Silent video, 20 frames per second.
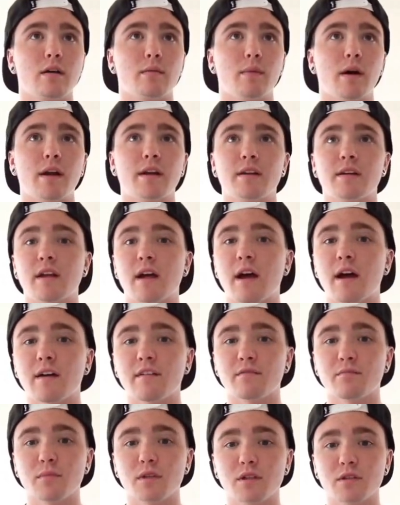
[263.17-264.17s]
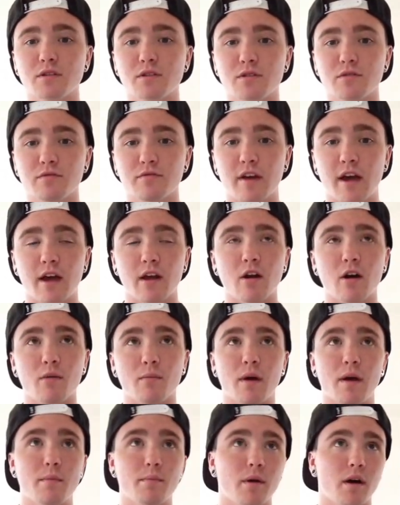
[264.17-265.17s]
I didn't have much fat on
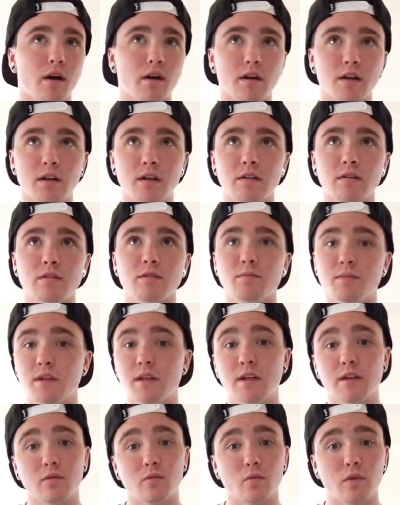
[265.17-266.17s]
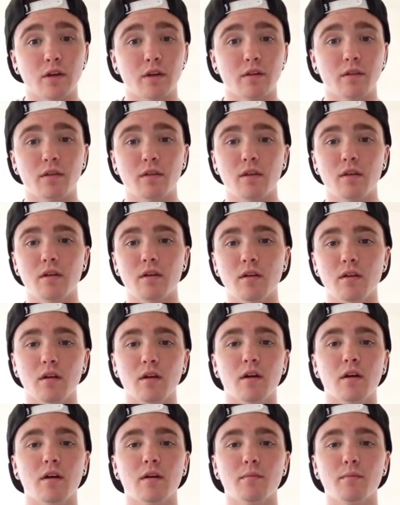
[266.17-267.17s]
my body to begin with.
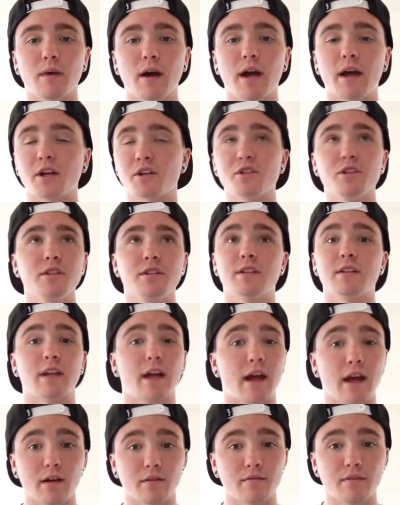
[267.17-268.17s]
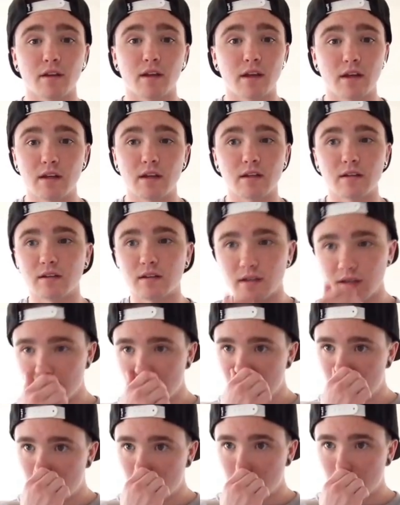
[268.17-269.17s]
I actually didn't have any
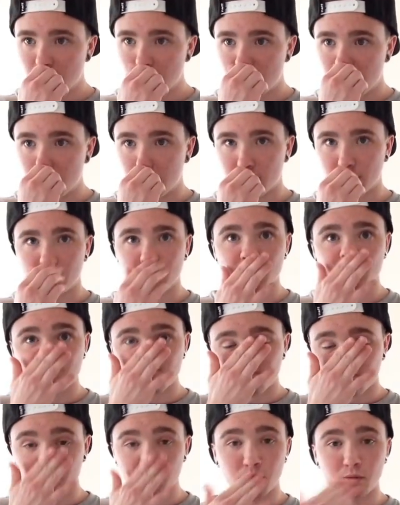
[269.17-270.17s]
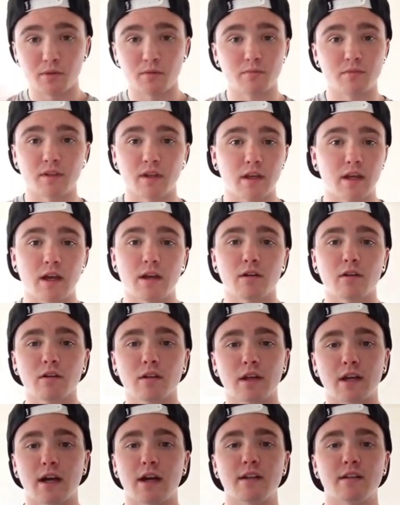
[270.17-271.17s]
boobs like at all.
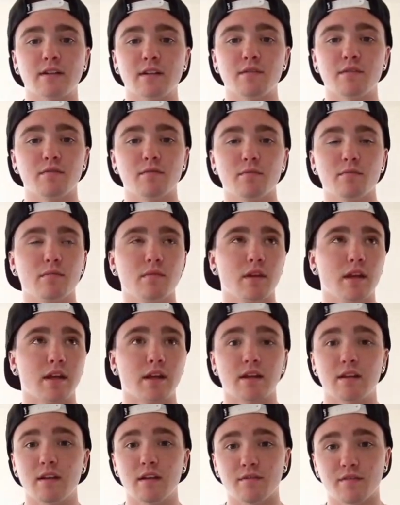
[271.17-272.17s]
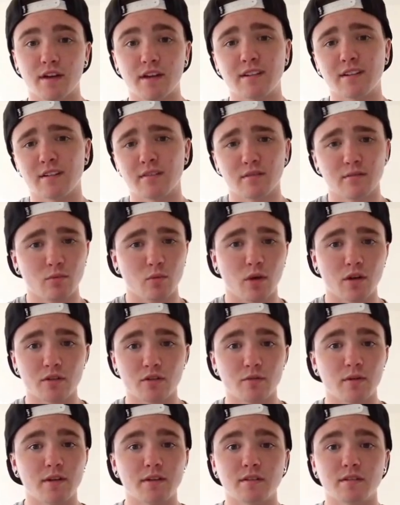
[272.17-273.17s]
Like I didn't even, like if I didn't want
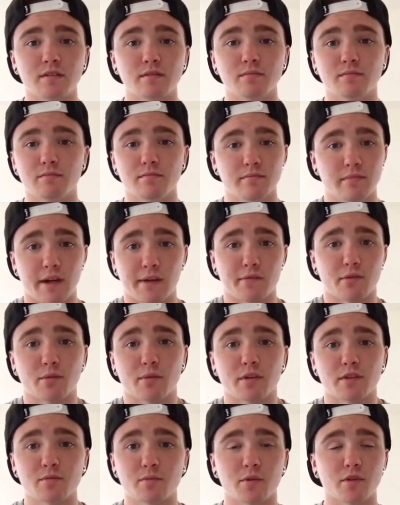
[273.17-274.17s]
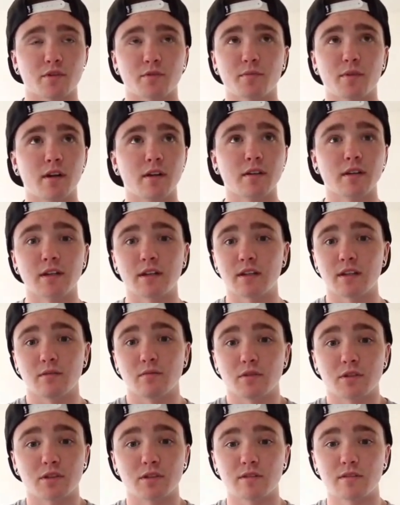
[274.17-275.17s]
to, I didn't have to wear a sports bra. Like it
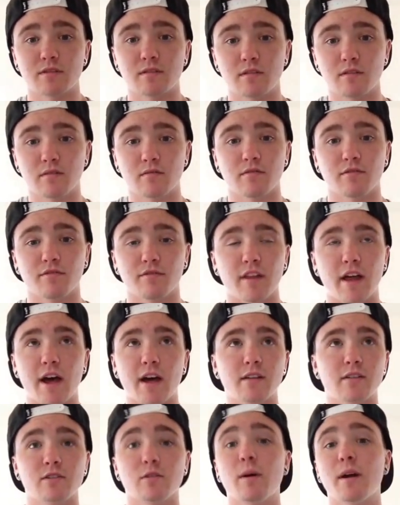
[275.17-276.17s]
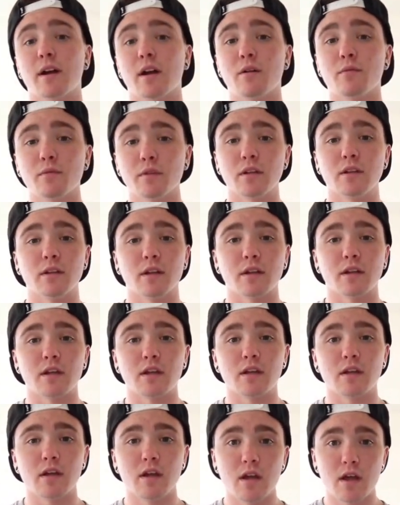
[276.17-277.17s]
was just flat. So I got really lucky.